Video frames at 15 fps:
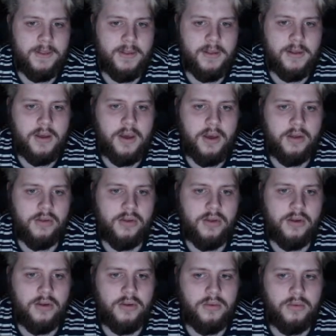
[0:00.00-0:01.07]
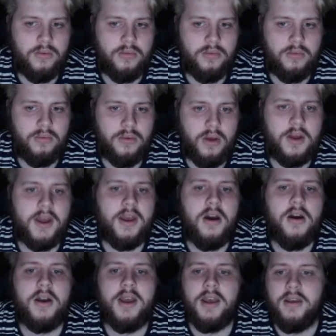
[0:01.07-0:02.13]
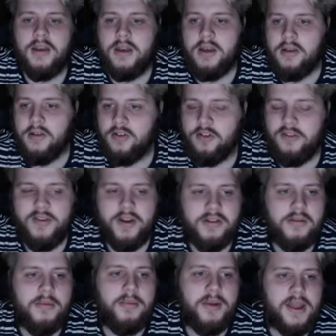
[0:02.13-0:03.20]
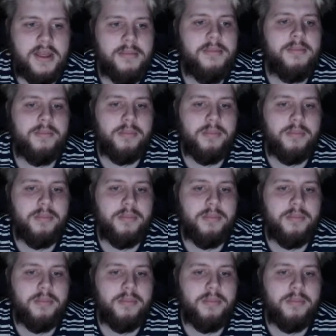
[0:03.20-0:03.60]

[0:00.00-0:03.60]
So the first time you play the